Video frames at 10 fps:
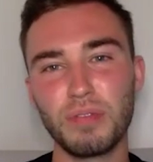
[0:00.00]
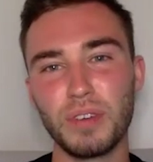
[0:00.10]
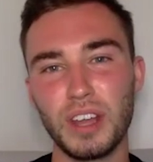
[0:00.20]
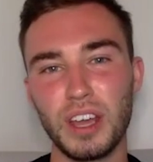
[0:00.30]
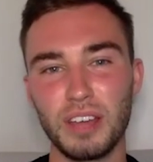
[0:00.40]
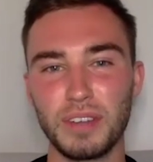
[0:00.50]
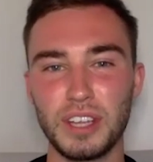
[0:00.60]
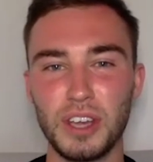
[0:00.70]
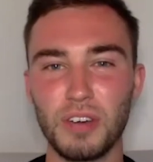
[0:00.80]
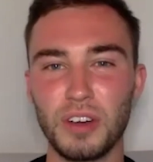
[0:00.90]
for the
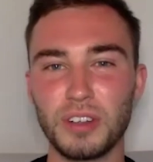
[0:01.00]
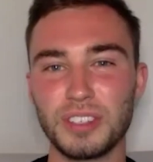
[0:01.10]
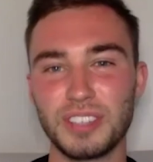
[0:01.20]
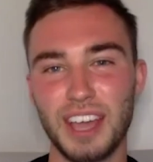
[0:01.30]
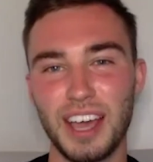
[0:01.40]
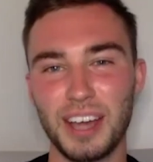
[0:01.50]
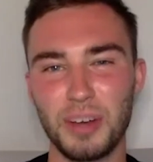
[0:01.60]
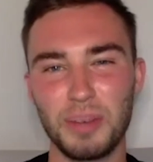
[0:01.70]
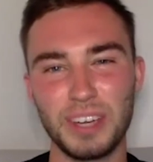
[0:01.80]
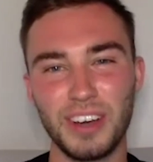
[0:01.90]
Euros
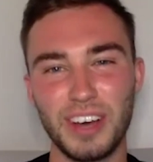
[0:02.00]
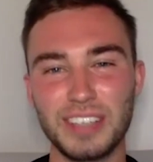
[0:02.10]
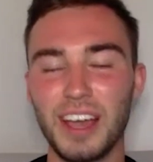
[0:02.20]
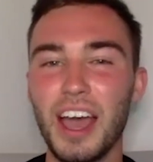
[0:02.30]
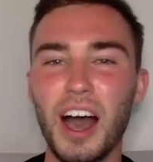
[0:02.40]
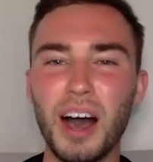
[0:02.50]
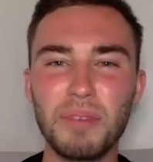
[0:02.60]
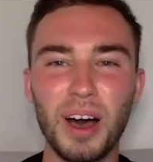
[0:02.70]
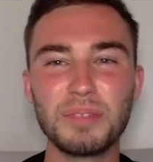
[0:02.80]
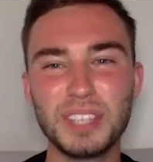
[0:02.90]
comment, guys.
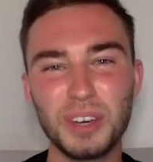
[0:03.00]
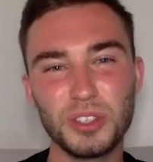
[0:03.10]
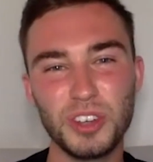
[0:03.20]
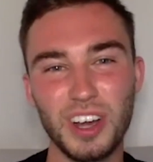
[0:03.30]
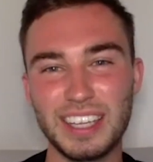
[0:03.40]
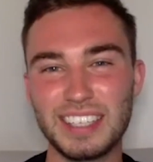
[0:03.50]
I'm still struggling